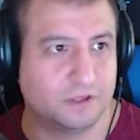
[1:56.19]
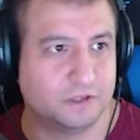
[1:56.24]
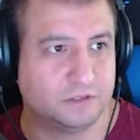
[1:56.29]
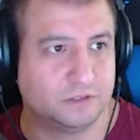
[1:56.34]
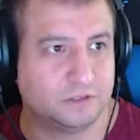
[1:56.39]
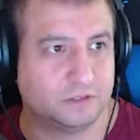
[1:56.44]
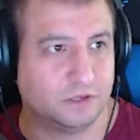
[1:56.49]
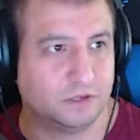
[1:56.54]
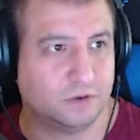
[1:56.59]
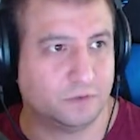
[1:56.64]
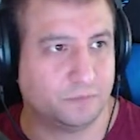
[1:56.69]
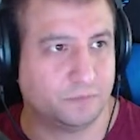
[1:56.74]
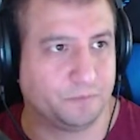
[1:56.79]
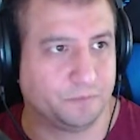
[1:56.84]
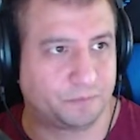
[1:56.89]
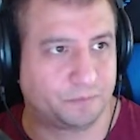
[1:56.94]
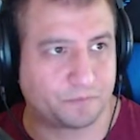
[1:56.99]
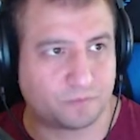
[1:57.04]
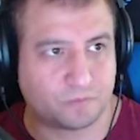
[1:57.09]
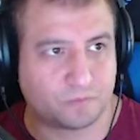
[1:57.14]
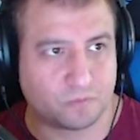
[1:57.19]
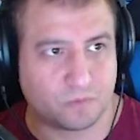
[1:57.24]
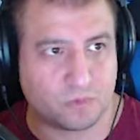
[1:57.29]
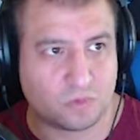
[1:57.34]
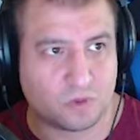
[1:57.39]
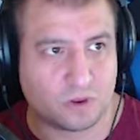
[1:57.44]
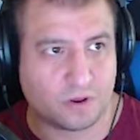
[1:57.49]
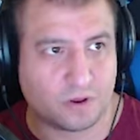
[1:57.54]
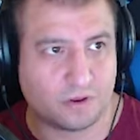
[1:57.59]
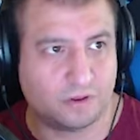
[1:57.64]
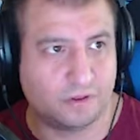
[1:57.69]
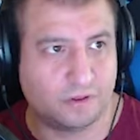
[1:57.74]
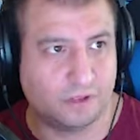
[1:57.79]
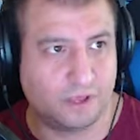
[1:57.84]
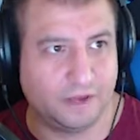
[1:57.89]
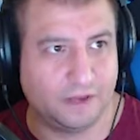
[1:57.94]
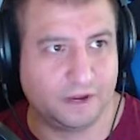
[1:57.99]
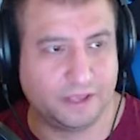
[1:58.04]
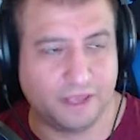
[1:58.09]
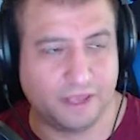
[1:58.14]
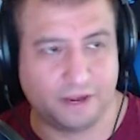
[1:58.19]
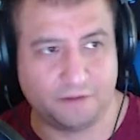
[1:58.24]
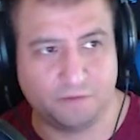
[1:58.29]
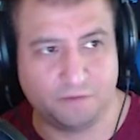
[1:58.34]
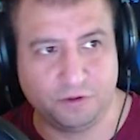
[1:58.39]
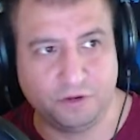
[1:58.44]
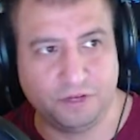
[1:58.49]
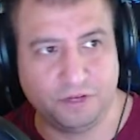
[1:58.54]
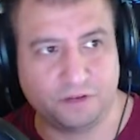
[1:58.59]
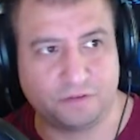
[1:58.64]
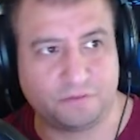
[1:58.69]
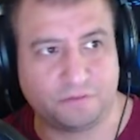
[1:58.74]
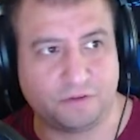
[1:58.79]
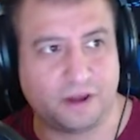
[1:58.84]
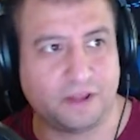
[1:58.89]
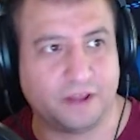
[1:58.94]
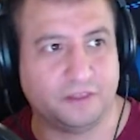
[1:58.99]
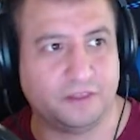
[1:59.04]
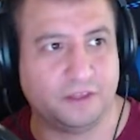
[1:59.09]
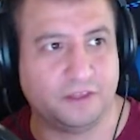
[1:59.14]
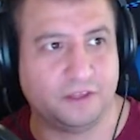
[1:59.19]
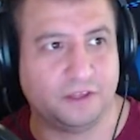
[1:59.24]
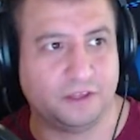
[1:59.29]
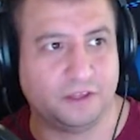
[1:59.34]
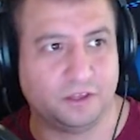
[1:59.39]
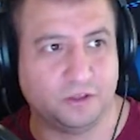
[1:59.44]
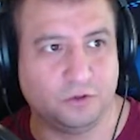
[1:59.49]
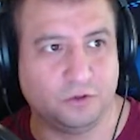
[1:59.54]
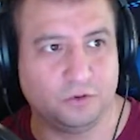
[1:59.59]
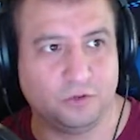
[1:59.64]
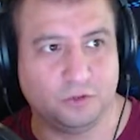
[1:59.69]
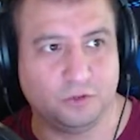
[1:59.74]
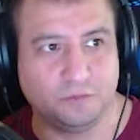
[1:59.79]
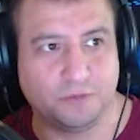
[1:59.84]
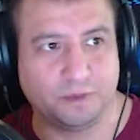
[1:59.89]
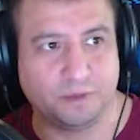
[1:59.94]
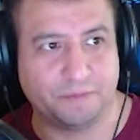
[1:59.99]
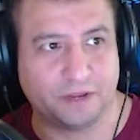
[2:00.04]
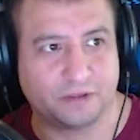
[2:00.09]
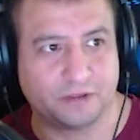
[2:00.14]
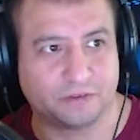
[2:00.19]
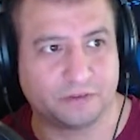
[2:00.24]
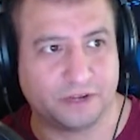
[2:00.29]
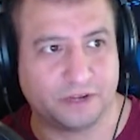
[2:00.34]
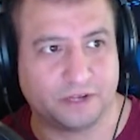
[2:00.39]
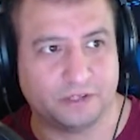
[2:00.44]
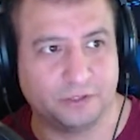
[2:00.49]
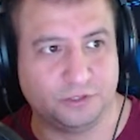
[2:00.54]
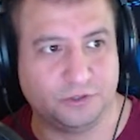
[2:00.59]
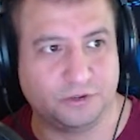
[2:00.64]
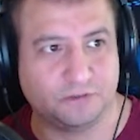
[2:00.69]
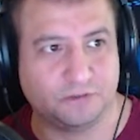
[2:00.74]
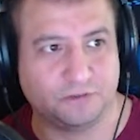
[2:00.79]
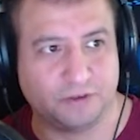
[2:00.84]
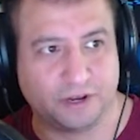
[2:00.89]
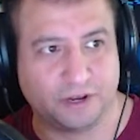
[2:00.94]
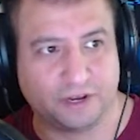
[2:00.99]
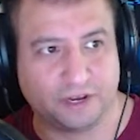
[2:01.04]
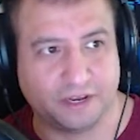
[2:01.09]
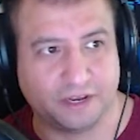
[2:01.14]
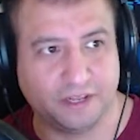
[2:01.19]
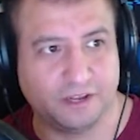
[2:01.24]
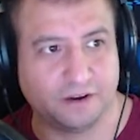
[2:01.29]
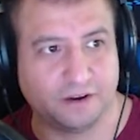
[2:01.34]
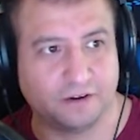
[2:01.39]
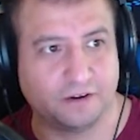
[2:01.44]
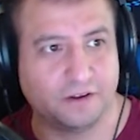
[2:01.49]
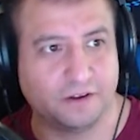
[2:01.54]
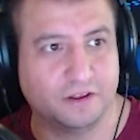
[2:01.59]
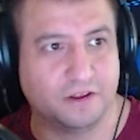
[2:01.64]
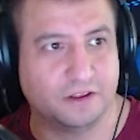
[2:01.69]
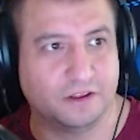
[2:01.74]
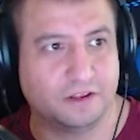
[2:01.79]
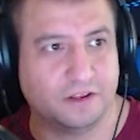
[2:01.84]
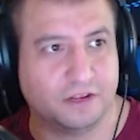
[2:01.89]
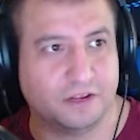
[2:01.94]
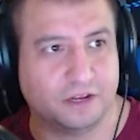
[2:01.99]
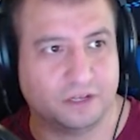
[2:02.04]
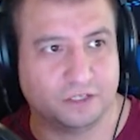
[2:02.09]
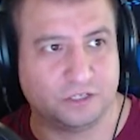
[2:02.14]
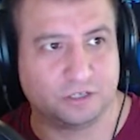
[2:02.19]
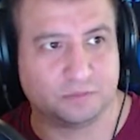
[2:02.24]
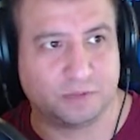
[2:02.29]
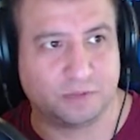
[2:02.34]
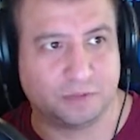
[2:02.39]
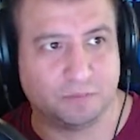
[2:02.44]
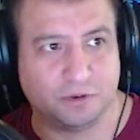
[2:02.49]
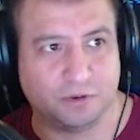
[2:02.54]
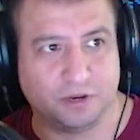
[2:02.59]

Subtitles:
So, and again, if you need to find the YouTube thumbnail size, you can find it here just by putting